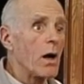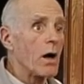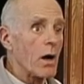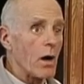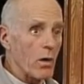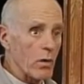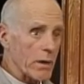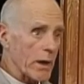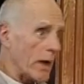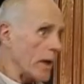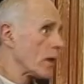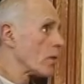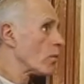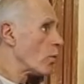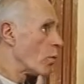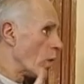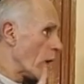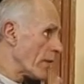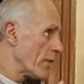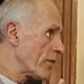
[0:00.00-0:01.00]
Okay,
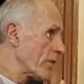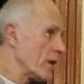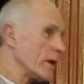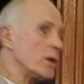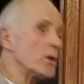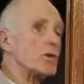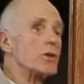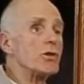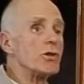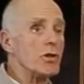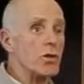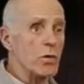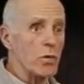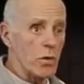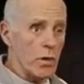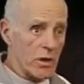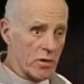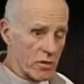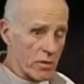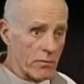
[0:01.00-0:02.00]
one thing you could do
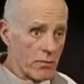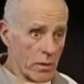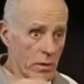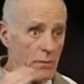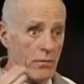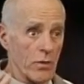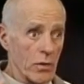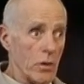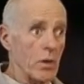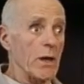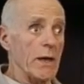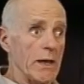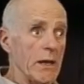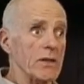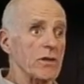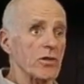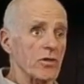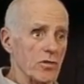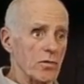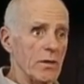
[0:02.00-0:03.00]
is if you're going to
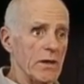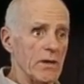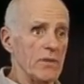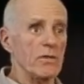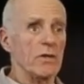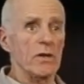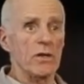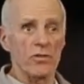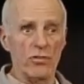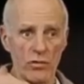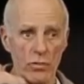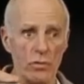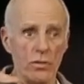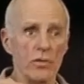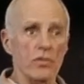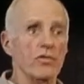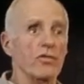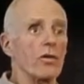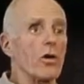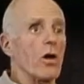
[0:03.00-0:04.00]
hit the trees is you
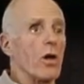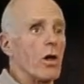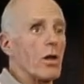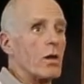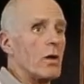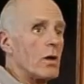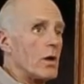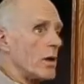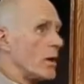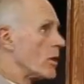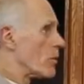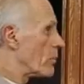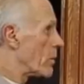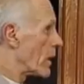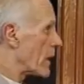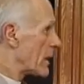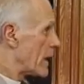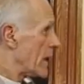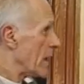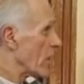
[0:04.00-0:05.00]
could stall.
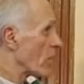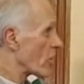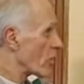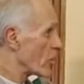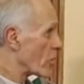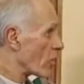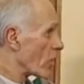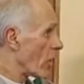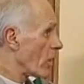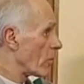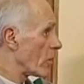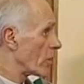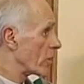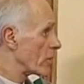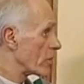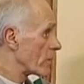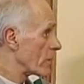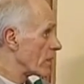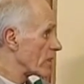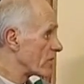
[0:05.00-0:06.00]
But here
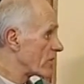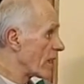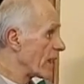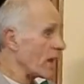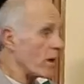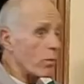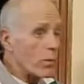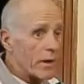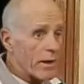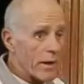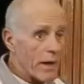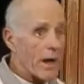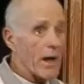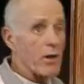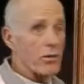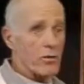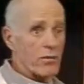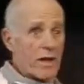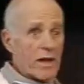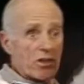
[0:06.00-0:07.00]
you're in a tailwind now.
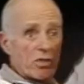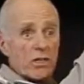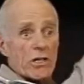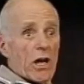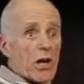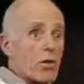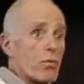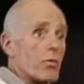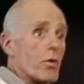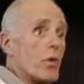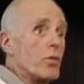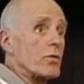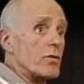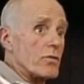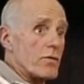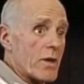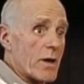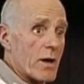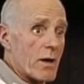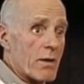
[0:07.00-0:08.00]
You've actually got a
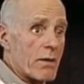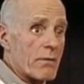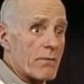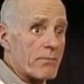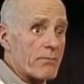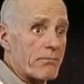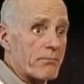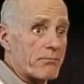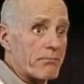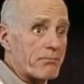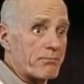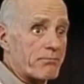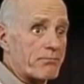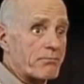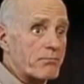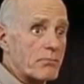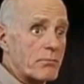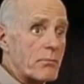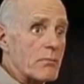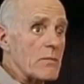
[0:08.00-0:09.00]
rotor there.
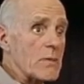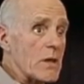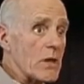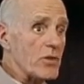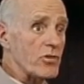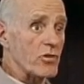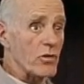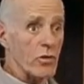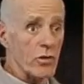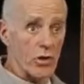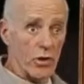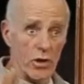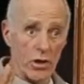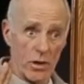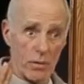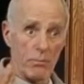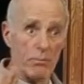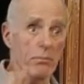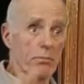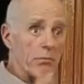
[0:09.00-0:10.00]
So you're going
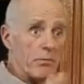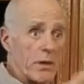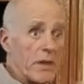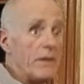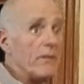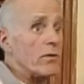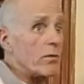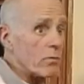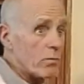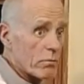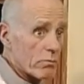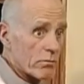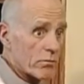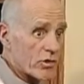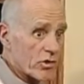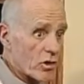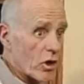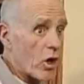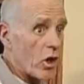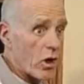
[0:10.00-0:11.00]
to, even
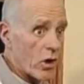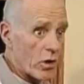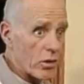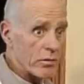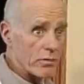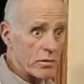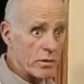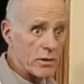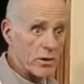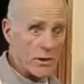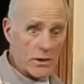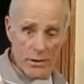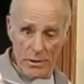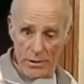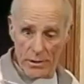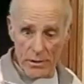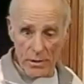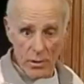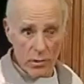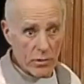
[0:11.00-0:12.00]
stalled,
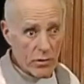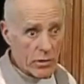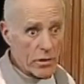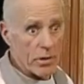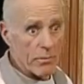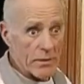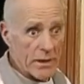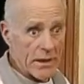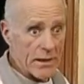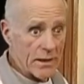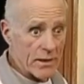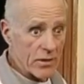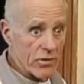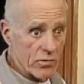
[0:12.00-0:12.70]
you're going to be hitting the